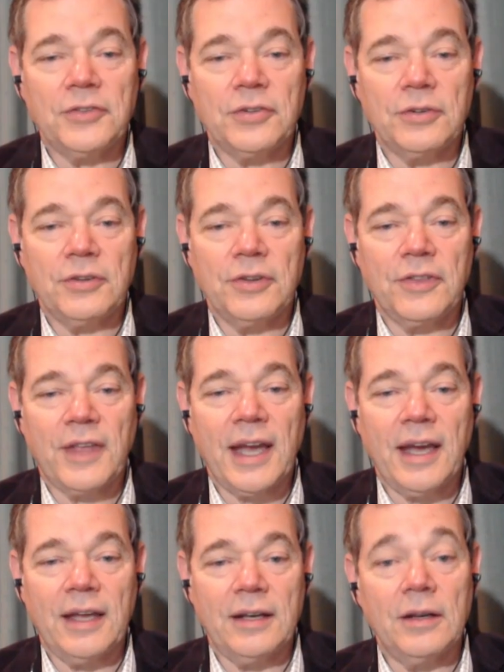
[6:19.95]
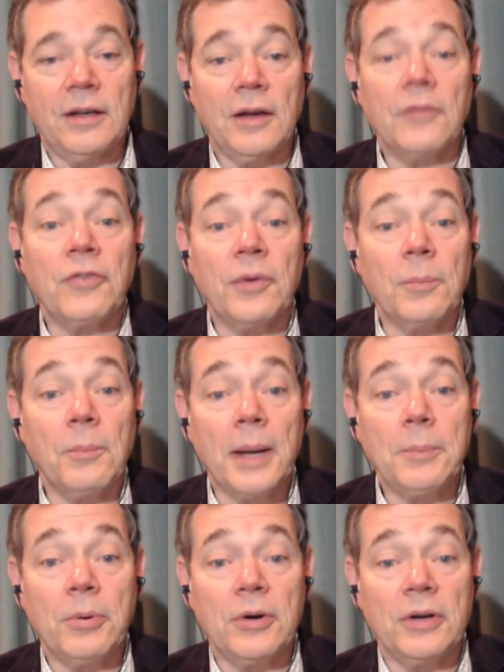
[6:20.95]
answer to that, from
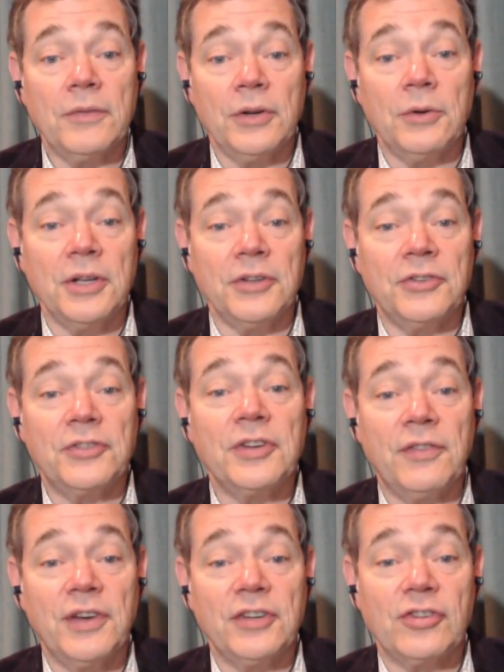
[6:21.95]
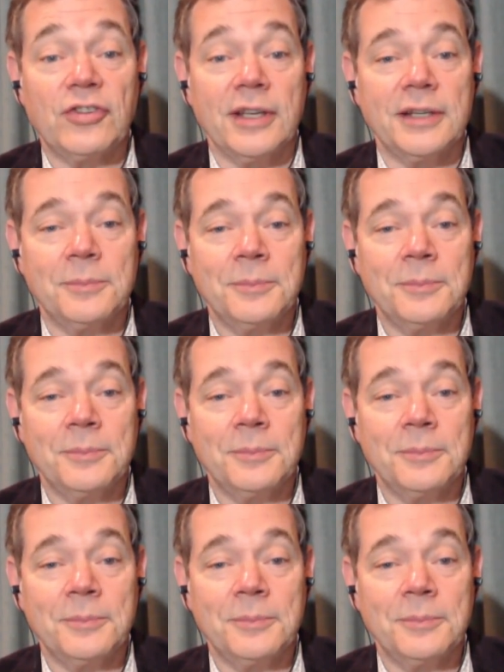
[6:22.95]
my point of view, is eventually.